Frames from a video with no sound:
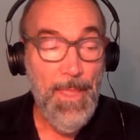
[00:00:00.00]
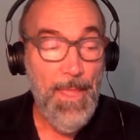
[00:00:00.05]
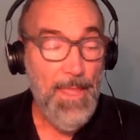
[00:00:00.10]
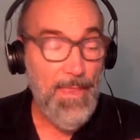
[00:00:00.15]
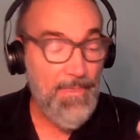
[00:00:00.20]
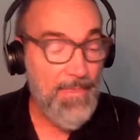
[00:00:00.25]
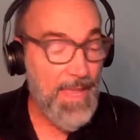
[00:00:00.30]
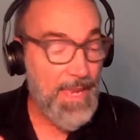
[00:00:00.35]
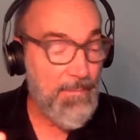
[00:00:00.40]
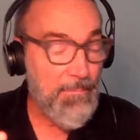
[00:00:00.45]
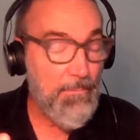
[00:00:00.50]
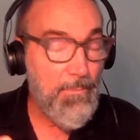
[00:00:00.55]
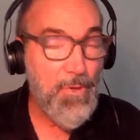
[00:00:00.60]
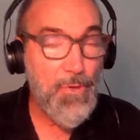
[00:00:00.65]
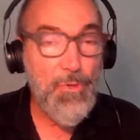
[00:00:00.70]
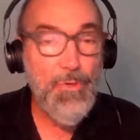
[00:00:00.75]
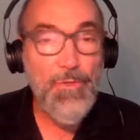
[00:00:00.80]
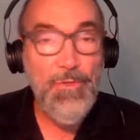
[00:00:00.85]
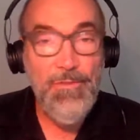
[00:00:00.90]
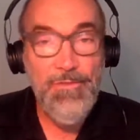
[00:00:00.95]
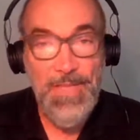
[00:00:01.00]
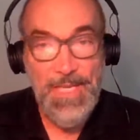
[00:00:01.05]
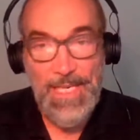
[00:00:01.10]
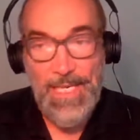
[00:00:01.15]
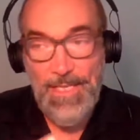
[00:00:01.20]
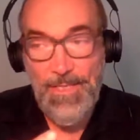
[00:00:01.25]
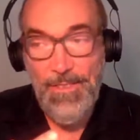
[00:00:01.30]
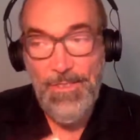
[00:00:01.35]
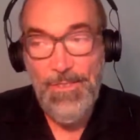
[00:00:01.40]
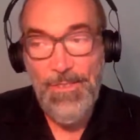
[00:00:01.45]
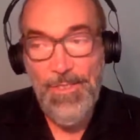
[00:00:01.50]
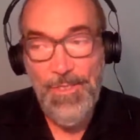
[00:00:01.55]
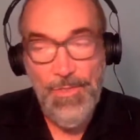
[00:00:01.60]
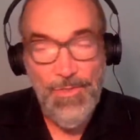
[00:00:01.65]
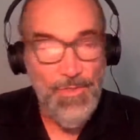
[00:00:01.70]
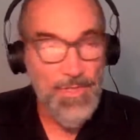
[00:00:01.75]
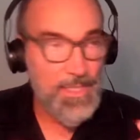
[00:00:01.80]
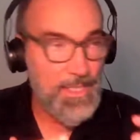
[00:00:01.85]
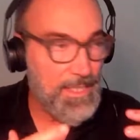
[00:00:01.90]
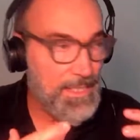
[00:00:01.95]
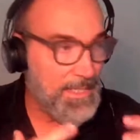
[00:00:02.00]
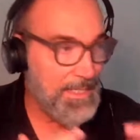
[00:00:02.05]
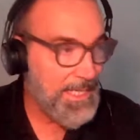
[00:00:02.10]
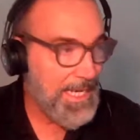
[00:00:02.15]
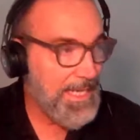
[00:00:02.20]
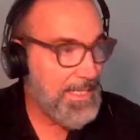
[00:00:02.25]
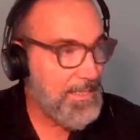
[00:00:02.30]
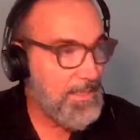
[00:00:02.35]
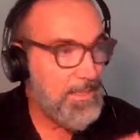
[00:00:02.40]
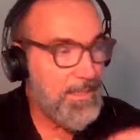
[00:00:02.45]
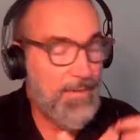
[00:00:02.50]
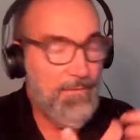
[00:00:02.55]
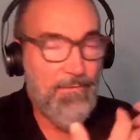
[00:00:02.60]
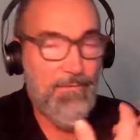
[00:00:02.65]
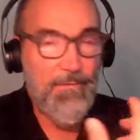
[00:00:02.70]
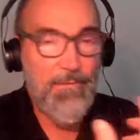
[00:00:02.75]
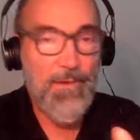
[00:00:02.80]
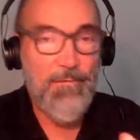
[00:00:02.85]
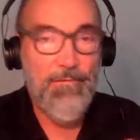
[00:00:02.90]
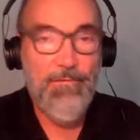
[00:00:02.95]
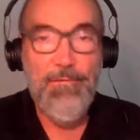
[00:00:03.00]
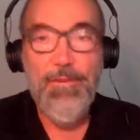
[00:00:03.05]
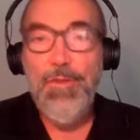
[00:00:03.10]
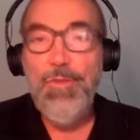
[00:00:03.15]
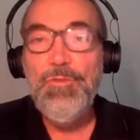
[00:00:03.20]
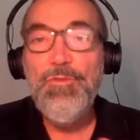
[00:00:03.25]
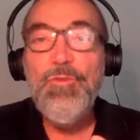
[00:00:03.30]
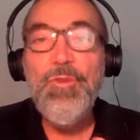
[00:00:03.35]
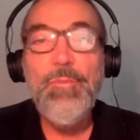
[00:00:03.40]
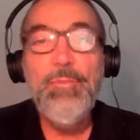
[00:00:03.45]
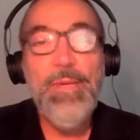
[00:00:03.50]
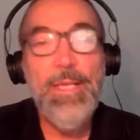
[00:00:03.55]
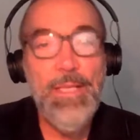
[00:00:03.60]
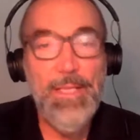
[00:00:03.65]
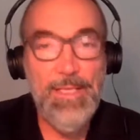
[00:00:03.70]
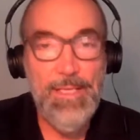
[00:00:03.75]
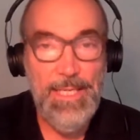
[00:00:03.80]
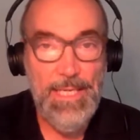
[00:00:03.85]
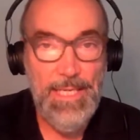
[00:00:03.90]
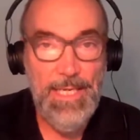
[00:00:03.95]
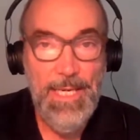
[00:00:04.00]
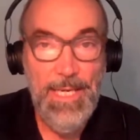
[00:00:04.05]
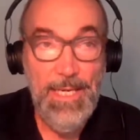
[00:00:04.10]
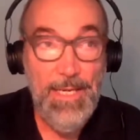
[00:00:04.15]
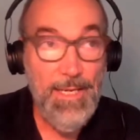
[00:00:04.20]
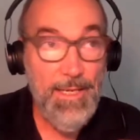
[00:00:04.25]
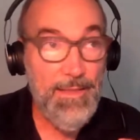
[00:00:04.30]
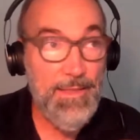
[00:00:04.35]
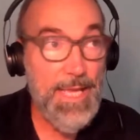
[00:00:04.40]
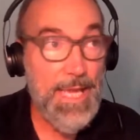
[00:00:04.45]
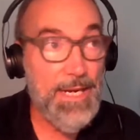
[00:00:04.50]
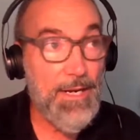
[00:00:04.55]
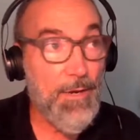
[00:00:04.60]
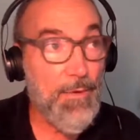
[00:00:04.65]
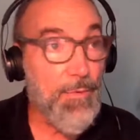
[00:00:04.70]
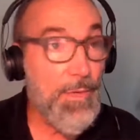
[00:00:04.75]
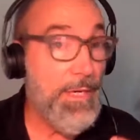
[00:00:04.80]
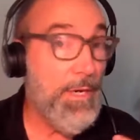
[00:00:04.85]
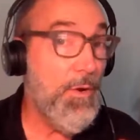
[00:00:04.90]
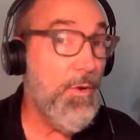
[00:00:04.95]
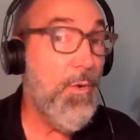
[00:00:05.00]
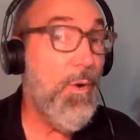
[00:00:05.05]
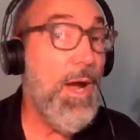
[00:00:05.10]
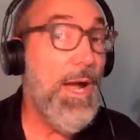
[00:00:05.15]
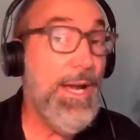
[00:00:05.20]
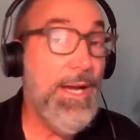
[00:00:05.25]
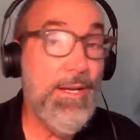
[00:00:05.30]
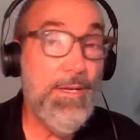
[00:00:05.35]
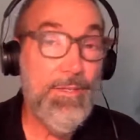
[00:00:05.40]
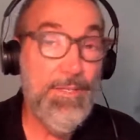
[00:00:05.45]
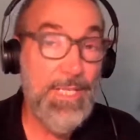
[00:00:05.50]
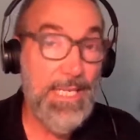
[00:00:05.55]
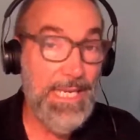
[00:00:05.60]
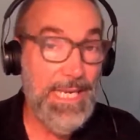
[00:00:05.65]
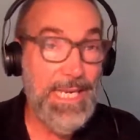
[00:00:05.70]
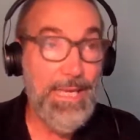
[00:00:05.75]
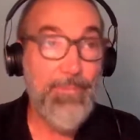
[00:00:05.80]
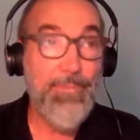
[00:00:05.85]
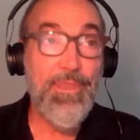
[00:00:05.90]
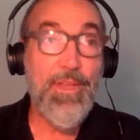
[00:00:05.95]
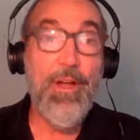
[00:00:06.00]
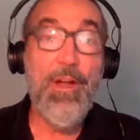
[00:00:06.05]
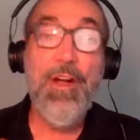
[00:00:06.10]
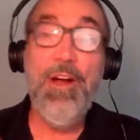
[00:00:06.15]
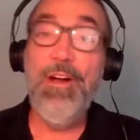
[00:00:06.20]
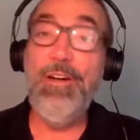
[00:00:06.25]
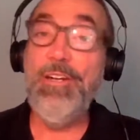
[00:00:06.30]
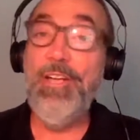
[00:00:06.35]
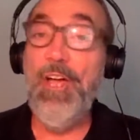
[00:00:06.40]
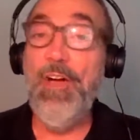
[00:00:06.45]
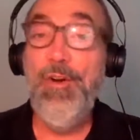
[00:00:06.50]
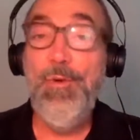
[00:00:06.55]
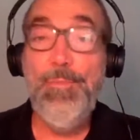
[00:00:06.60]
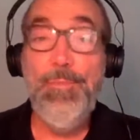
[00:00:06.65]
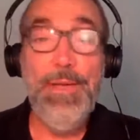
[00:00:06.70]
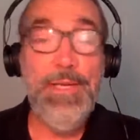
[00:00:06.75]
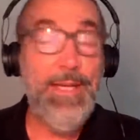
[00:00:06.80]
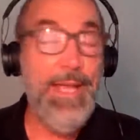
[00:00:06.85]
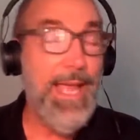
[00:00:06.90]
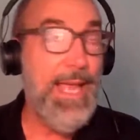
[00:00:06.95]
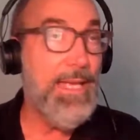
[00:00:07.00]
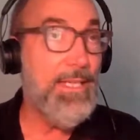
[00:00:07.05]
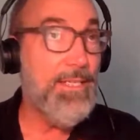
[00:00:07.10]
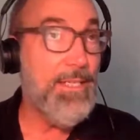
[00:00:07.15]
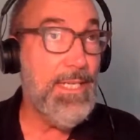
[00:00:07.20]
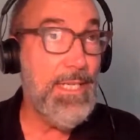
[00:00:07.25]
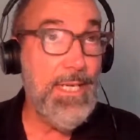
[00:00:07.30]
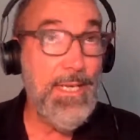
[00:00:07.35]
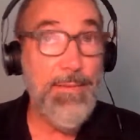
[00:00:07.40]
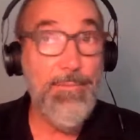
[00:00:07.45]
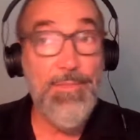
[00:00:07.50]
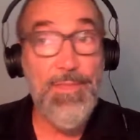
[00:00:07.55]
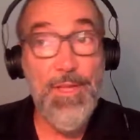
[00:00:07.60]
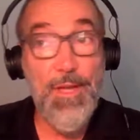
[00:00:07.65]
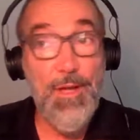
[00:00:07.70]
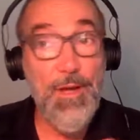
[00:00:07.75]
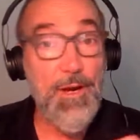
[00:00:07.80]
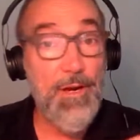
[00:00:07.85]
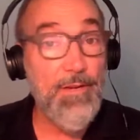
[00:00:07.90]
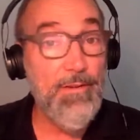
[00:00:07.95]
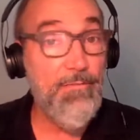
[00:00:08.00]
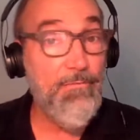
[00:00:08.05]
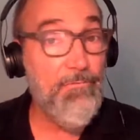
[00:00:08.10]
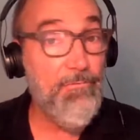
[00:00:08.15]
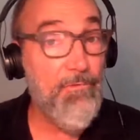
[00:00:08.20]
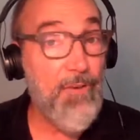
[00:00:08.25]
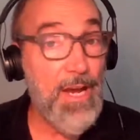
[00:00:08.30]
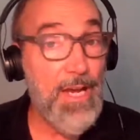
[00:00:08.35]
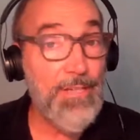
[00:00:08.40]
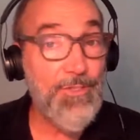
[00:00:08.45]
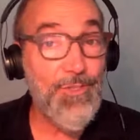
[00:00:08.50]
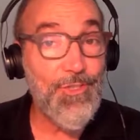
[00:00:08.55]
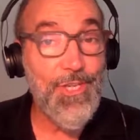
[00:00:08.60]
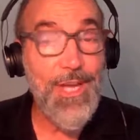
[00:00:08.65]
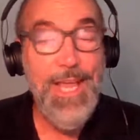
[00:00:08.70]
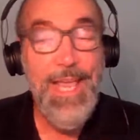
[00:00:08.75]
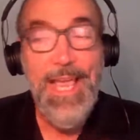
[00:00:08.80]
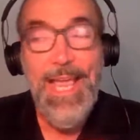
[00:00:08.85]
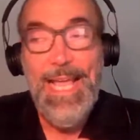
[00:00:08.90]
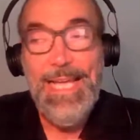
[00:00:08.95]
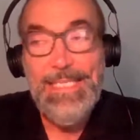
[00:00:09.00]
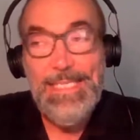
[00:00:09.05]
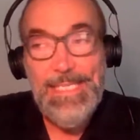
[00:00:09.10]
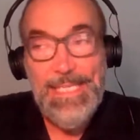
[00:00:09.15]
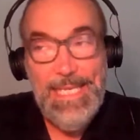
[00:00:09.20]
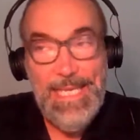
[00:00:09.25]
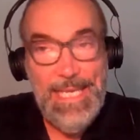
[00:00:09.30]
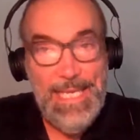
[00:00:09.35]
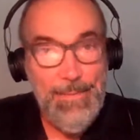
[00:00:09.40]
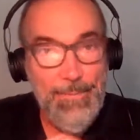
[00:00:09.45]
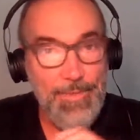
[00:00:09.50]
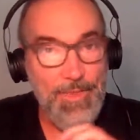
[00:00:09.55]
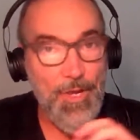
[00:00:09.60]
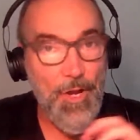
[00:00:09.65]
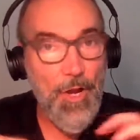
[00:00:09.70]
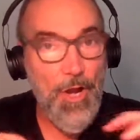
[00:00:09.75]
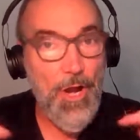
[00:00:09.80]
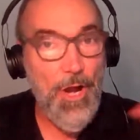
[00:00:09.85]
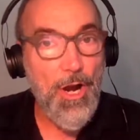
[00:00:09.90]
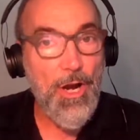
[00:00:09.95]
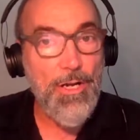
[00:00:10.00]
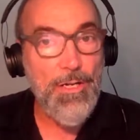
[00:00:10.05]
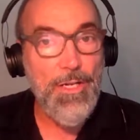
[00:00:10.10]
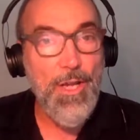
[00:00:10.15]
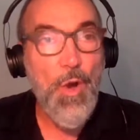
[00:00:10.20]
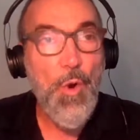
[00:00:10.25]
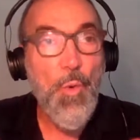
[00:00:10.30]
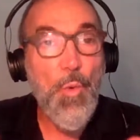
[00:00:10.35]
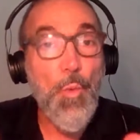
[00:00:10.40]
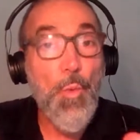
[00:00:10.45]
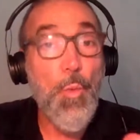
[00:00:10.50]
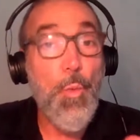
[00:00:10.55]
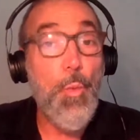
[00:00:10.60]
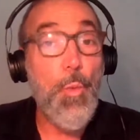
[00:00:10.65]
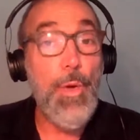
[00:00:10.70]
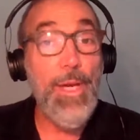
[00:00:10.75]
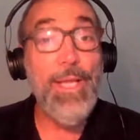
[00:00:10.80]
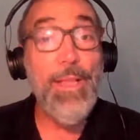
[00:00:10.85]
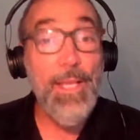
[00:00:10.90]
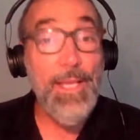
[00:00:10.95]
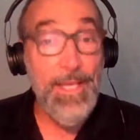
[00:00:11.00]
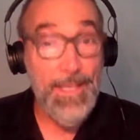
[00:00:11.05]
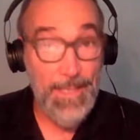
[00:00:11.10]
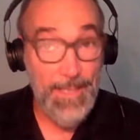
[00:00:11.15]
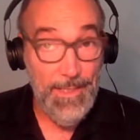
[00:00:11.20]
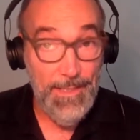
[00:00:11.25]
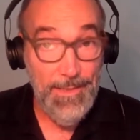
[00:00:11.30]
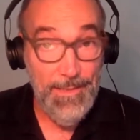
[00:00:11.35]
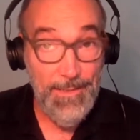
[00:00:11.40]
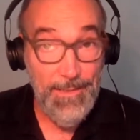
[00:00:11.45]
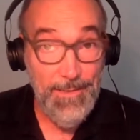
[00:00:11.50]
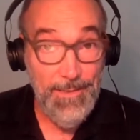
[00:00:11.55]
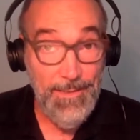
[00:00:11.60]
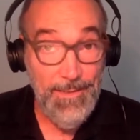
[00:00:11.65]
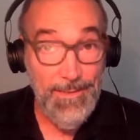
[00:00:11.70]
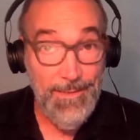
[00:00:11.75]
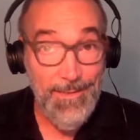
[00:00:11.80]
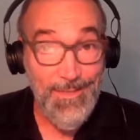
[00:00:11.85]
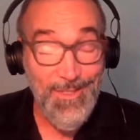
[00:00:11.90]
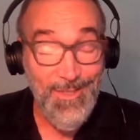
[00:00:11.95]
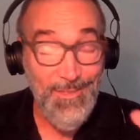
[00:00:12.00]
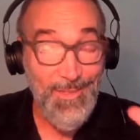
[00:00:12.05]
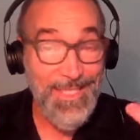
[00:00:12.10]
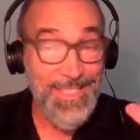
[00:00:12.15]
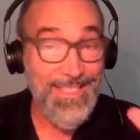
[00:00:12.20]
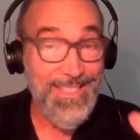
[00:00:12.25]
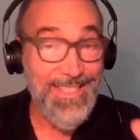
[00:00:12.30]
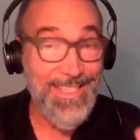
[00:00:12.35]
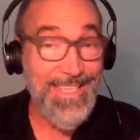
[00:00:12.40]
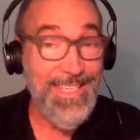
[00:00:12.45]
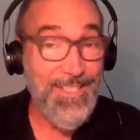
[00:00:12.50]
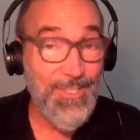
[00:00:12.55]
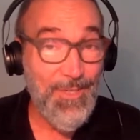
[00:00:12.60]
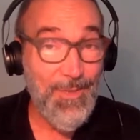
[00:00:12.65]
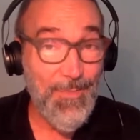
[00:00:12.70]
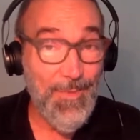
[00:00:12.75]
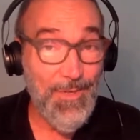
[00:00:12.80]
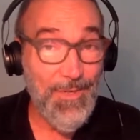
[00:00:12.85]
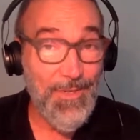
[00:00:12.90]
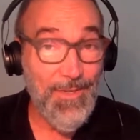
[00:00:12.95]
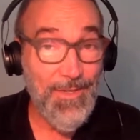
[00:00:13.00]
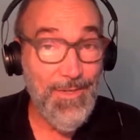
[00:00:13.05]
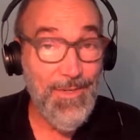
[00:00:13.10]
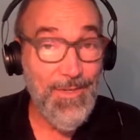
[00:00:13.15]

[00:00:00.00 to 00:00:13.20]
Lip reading: They move into the states of vulnerability that are required to keep the heart open and to keep the heart fresh and to keep the heart willing to be teachable.